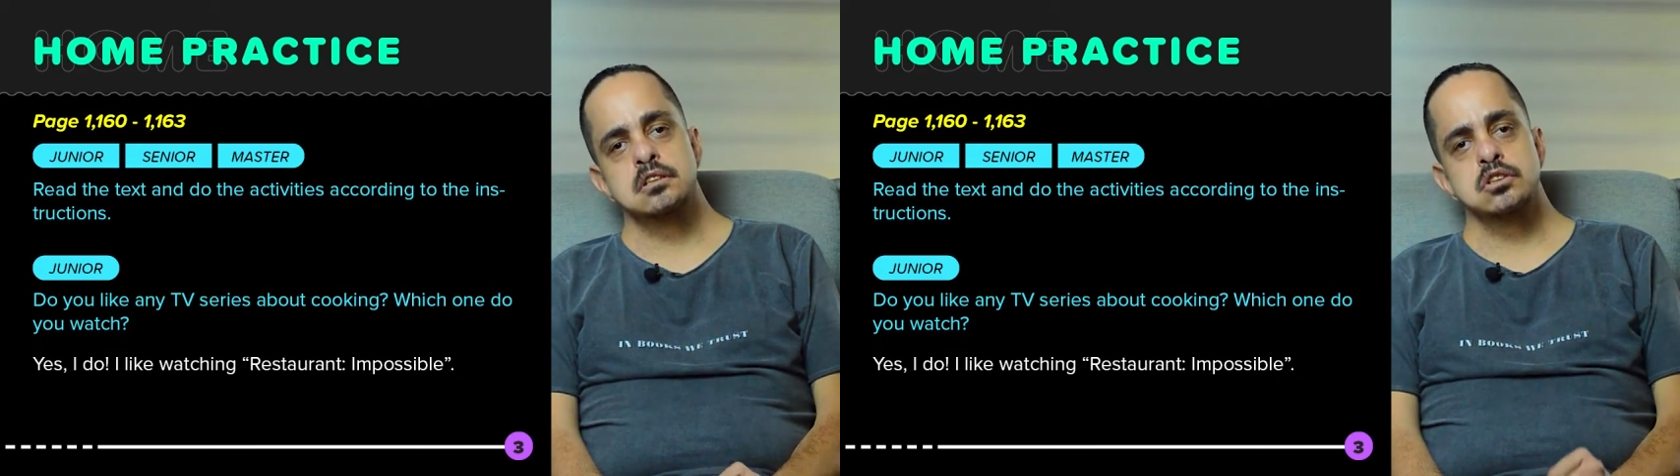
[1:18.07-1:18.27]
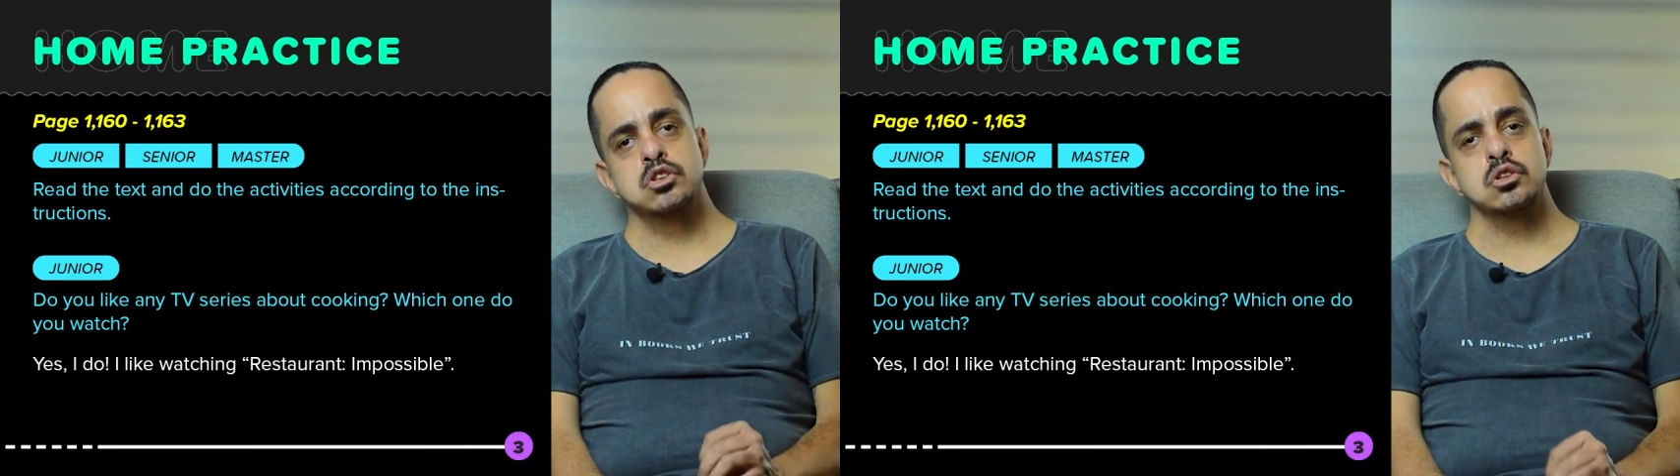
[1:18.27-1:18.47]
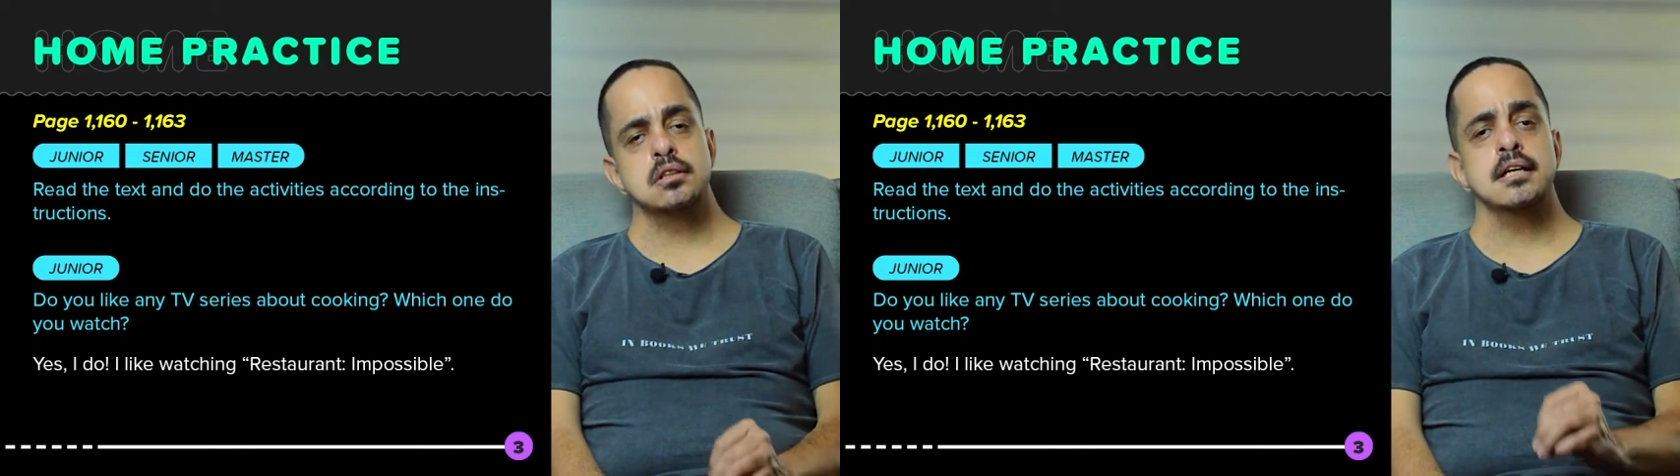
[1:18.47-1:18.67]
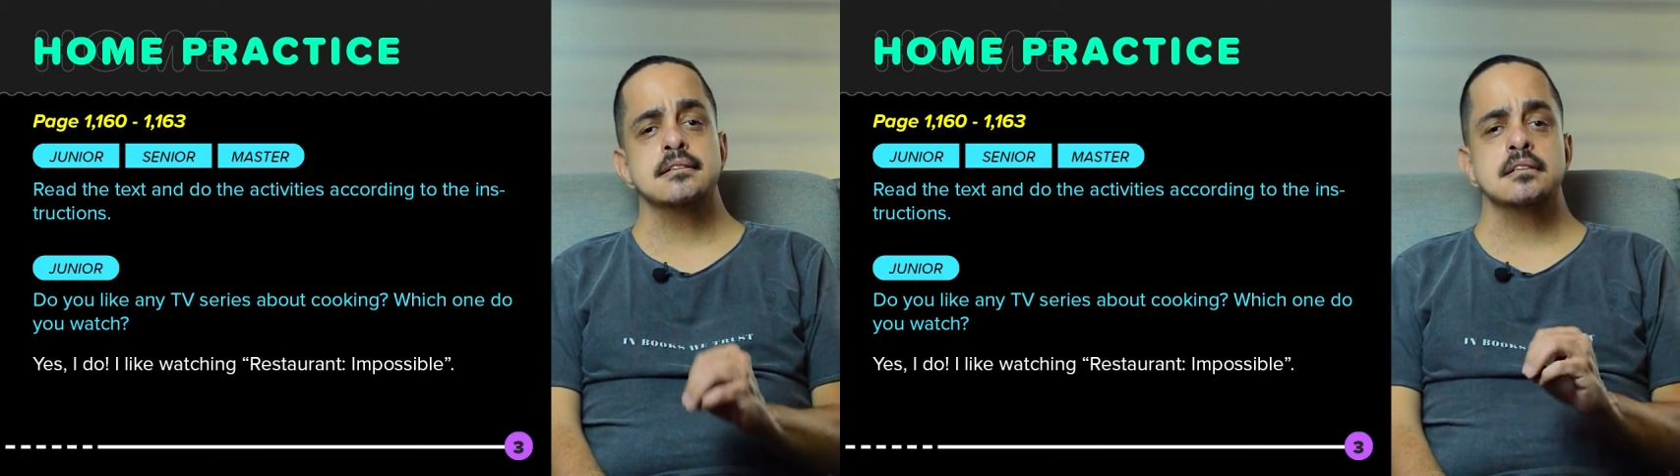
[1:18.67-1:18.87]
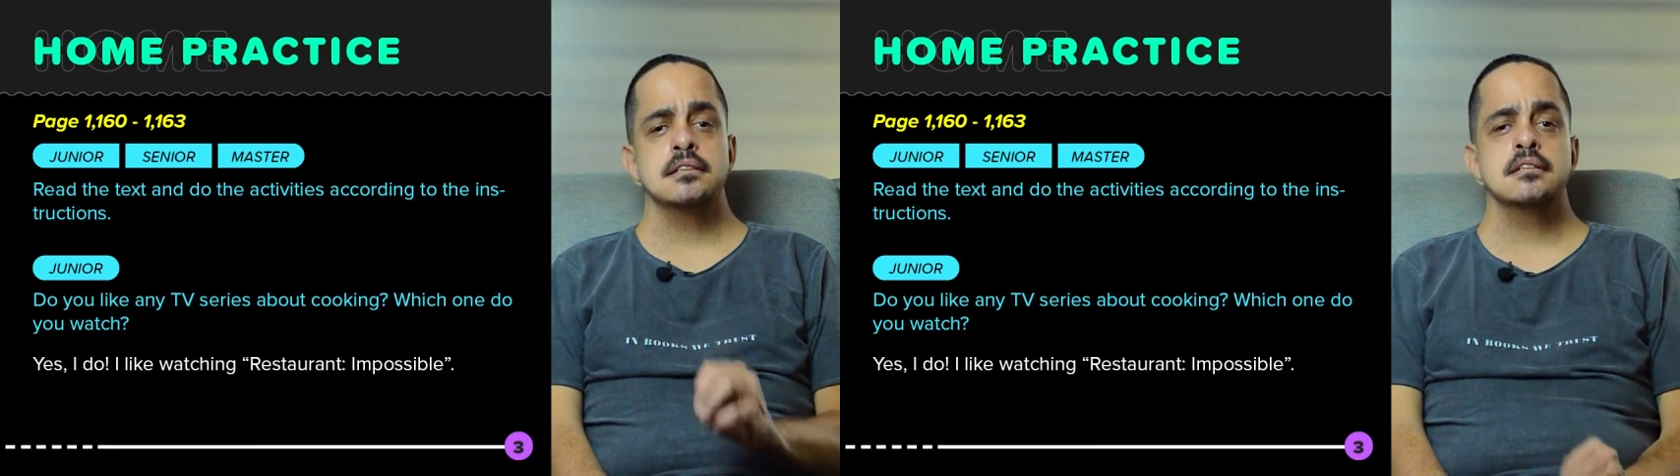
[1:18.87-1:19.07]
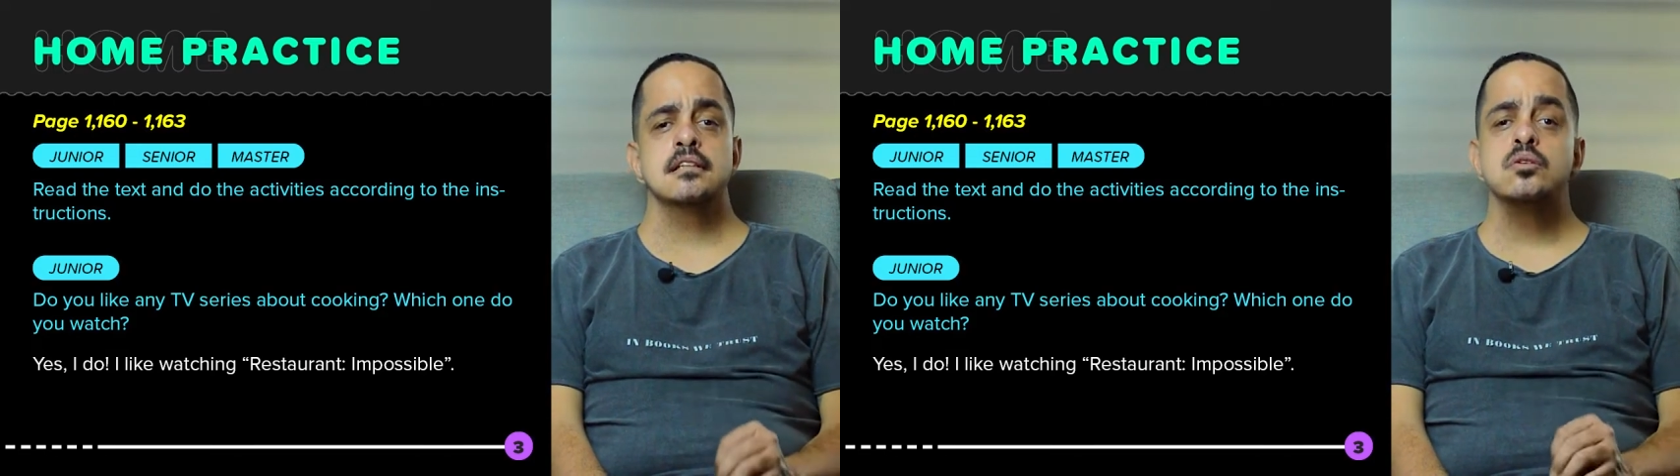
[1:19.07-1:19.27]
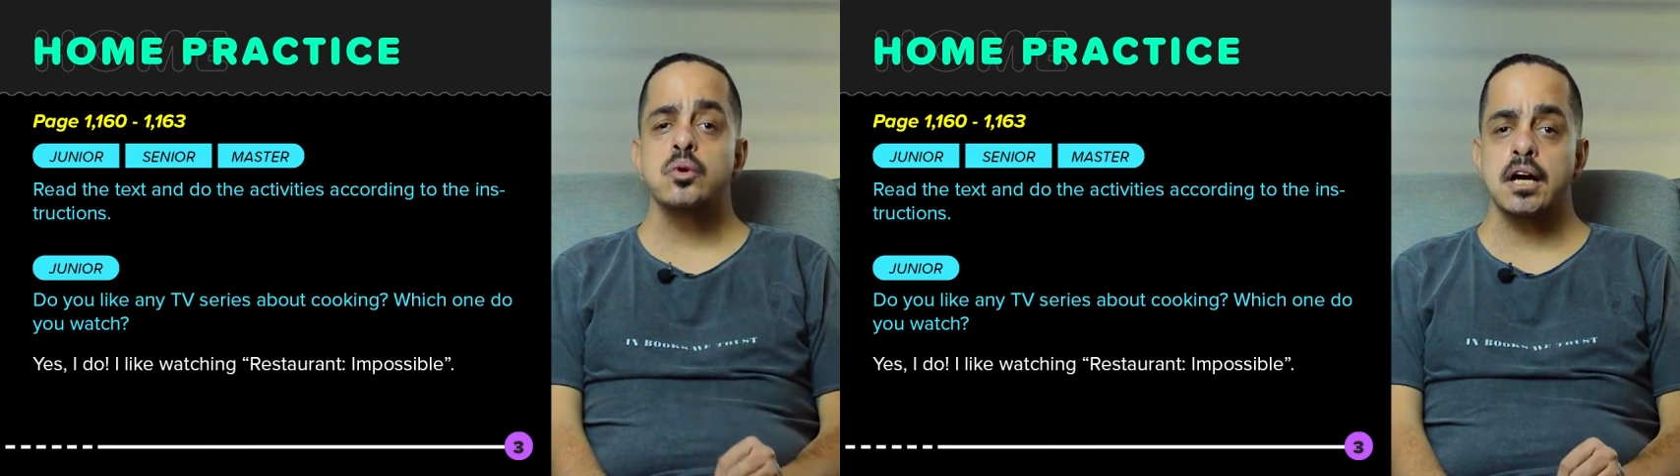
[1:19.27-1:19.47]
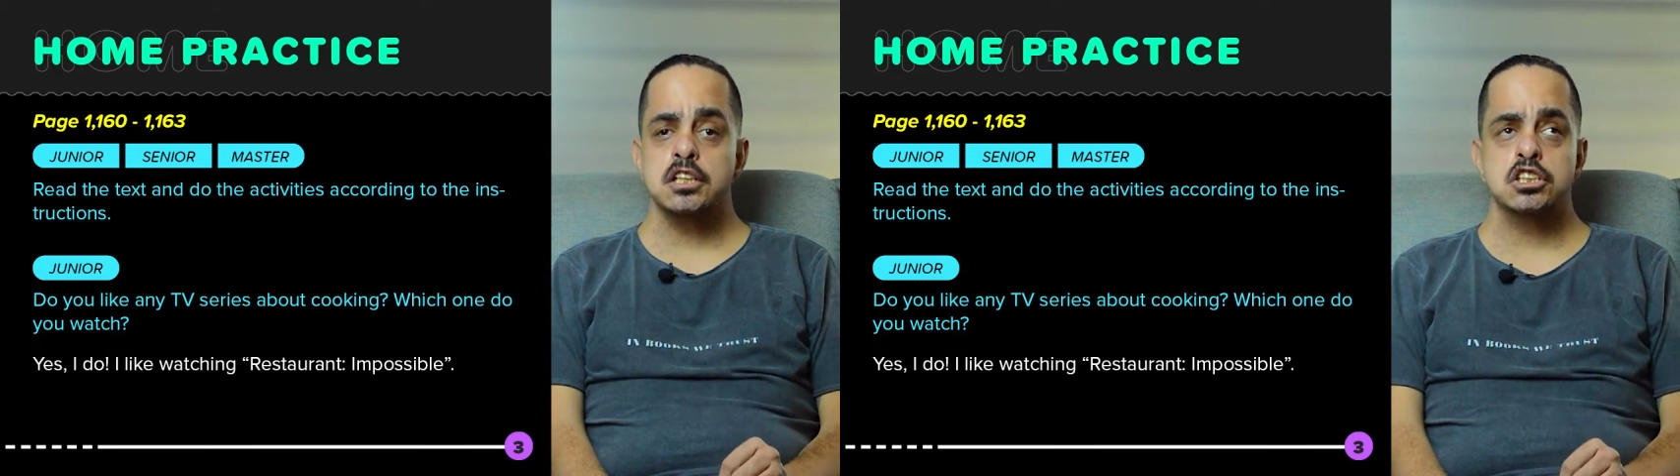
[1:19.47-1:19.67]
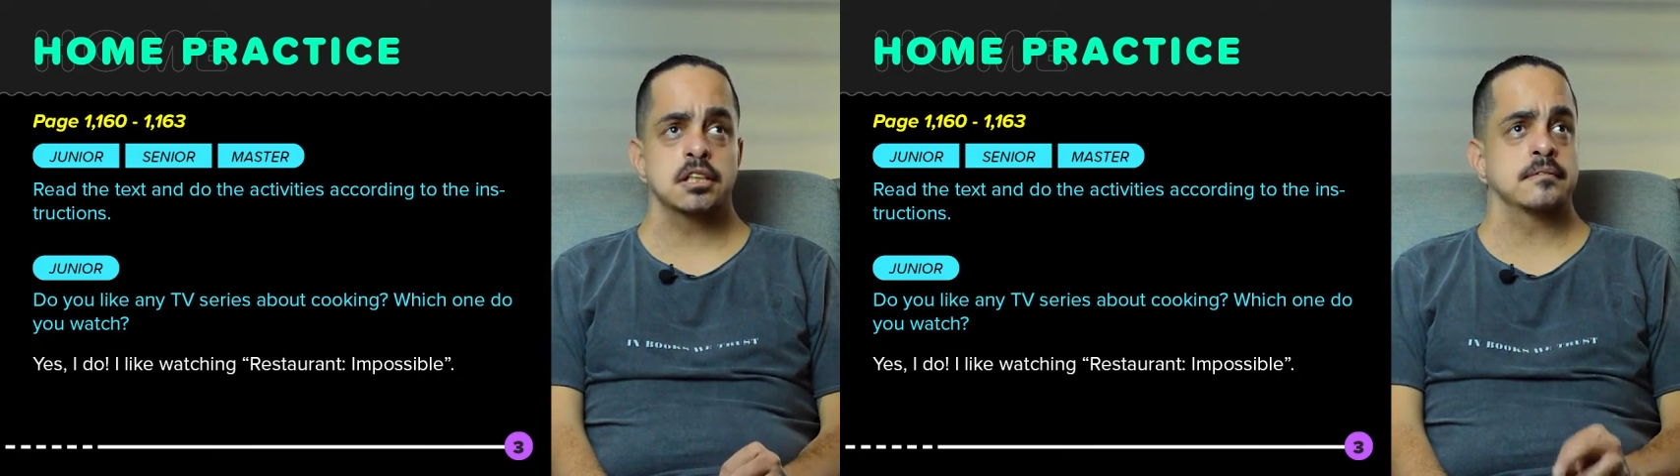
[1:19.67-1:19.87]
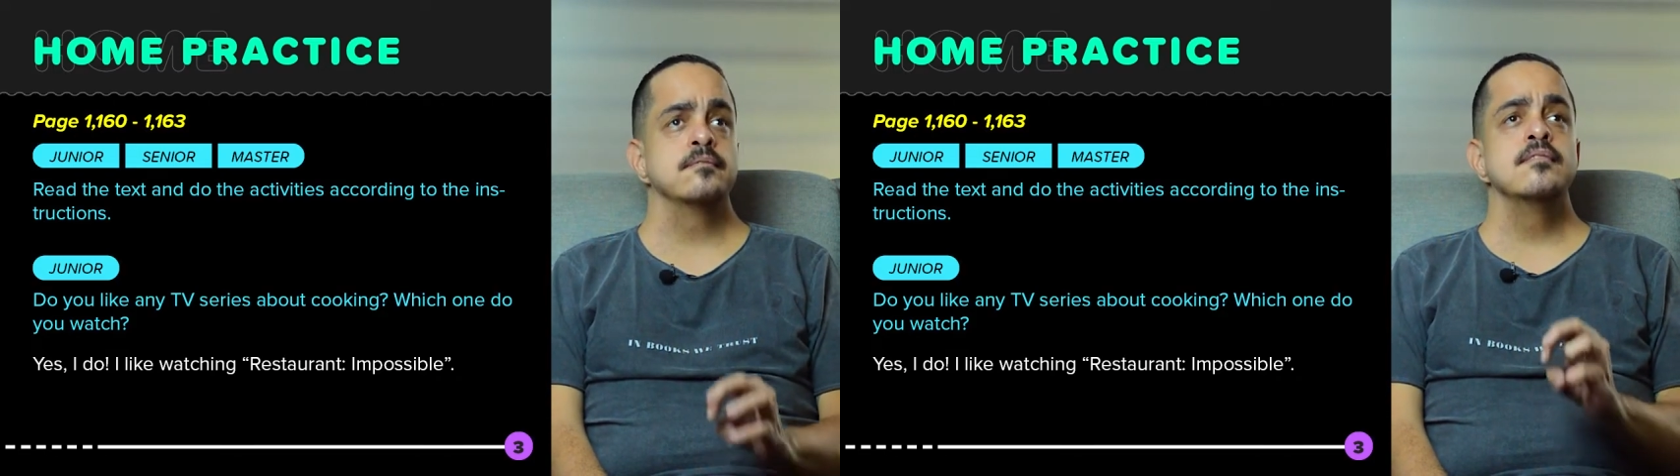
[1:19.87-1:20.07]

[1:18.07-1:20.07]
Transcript: should answer the question,